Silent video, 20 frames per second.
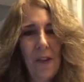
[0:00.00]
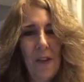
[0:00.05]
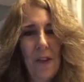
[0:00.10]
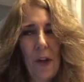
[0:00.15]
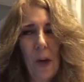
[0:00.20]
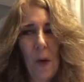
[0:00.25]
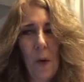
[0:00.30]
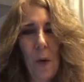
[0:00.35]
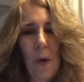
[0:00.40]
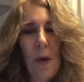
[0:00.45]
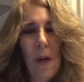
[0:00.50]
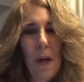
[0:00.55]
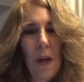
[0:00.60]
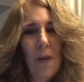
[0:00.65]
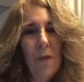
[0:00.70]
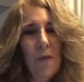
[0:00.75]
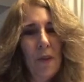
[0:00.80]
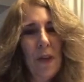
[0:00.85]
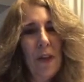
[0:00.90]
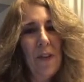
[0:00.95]
So,
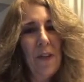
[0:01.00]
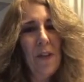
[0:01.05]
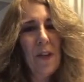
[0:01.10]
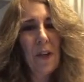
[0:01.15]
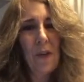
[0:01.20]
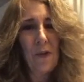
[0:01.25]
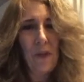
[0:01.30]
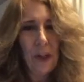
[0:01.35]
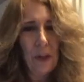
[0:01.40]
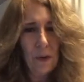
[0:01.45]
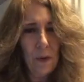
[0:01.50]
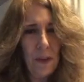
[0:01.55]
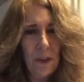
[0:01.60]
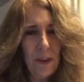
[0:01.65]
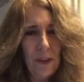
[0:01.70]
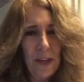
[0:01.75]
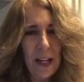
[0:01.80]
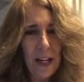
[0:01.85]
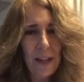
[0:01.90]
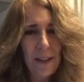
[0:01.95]
for instance,
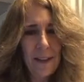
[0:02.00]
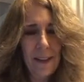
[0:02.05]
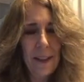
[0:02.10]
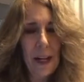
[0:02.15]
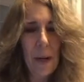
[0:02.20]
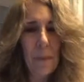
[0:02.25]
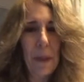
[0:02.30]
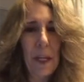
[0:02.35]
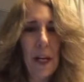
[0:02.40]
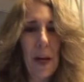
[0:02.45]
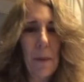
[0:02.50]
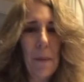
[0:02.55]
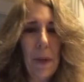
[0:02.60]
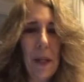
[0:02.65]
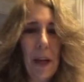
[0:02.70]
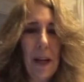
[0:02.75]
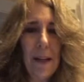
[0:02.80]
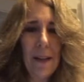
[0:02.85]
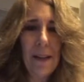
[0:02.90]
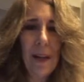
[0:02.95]
Veterans Day is coming up. A
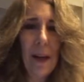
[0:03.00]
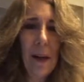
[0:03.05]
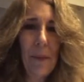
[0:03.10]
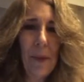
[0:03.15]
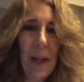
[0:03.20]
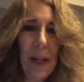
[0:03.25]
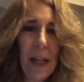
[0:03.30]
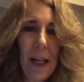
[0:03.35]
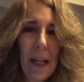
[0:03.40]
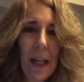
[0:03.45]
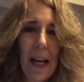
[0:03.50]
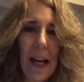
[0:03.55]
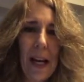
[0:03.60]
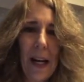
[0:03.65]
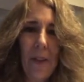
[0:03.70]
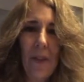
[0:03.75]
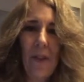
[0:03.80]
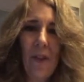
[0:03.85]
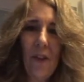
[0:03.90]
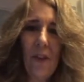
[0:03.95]
lot of times I get
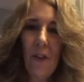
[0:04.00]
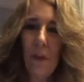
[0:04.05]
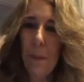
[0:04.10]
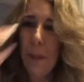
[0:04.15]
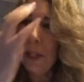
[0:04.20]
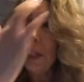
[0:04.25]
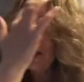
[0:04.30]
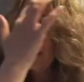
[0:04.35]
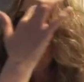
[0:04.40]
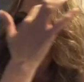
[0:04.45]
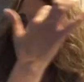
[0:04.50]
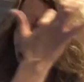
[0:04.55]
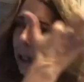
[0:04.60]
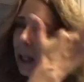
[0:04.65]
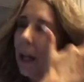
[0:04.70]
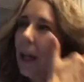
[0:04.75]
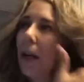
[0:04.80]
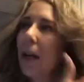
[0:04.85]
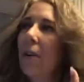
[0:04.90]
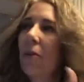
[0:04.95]
asked to speak
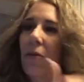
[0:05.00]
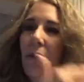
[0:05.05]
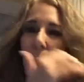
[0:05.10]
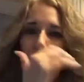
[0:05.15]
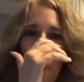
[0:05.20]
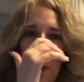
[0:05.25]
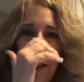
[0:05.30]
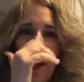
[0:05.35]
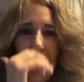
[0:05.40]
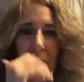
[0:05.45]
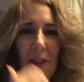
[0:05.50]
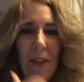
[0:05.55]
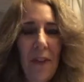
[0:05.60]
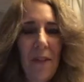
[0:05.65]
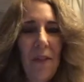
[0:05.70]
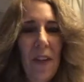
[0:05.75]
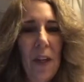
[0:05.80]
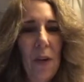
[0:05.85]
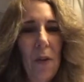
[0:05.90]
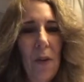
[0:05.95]
uh, for places at
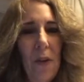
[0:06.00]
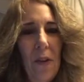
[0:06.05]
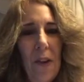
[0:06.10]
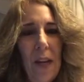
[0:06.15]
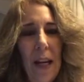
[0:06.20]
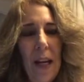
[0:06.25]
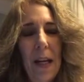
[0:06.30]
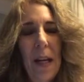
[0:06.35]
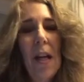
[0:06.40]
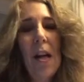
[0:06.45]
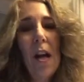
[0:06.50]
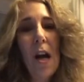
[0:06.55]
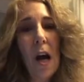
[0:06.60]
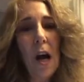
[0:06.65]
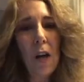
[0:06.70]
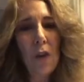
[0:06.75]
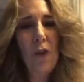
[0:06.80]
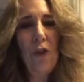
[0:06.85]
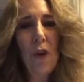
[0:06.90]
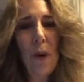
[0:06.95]
Veterans Day,
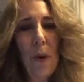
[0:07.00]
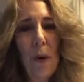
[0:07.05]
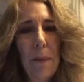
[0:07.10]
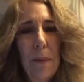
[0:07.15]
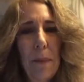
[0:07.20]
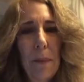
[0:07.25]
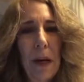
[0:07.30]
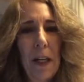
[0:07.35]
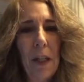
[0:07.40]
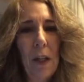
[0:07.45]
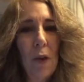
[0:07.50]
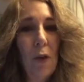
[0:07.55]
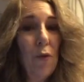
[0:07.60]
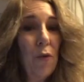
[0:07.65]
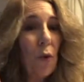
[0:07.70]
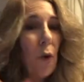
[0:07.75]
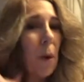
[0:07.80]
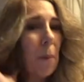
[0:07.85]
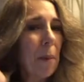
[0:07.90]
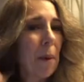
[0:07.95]
I'll show up in my
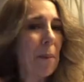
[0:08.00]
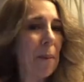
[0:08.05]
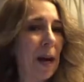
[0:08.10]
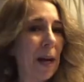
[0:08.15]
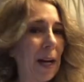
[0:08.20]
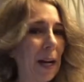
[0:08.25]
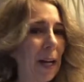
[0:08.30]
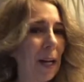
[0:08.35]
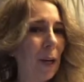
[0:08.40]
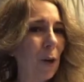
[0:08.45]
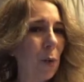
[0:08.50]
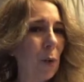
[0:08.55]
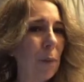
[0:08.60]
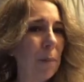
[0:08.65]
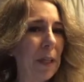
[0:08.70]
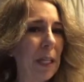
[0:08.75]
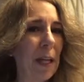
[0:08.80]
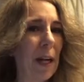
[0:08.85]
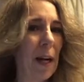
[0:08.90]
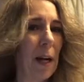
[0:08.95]
uniform, but my hair will
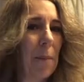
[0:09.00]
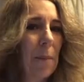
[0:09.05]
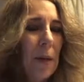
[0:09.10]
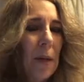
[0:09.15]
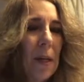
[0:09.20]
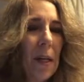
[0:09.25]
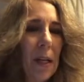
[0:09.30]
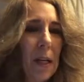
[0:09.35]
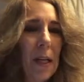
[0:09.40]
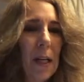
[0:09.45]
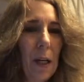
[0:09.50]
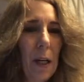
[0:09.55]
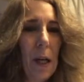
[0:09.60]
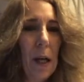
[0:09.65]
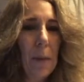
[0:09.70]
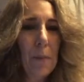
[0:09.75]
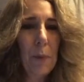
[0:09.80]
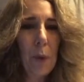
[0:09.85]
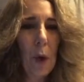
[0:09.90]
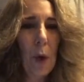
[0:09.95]
be up
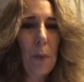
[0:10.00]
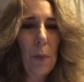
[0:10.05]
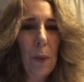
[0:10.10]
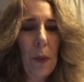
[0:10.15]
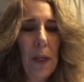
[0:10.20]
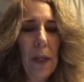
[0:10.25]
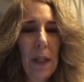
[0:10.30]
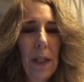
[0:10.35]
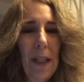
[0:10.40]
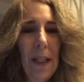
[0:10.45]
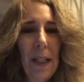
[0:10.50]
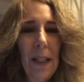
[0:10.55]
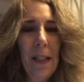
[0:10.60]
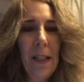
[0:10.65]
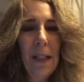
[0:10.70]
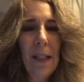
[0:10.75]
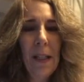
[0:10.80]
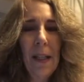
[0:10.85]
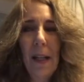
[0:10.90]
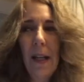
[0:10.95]

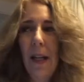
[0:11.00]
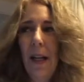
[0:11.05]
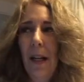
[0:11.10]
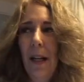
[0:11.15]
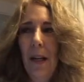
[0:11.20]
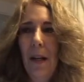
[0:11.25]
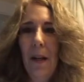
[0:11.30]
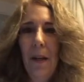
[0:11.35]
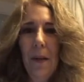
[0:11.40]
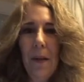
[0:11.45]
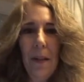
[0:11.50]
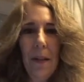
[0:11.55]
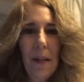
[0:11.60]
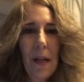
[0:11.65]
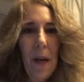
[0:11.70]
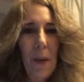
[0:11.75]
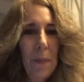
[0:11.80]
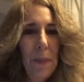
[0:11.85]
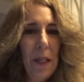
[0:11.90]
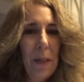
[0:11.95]
appropriately. Uh,
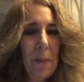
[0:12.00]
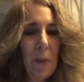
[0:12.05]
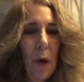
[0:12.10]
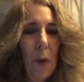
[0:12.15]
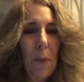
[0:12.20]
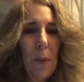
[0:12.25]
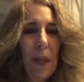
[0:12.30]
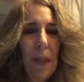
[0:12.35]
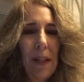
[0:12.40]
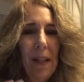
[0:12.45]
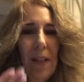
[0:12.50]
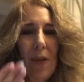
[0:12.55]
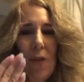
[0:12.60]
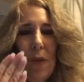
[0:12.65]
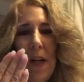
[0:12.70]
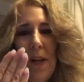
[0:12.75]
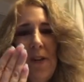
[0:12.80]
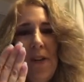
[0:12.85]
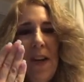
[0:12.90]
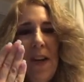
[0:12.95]
I'll be appropriately dressed.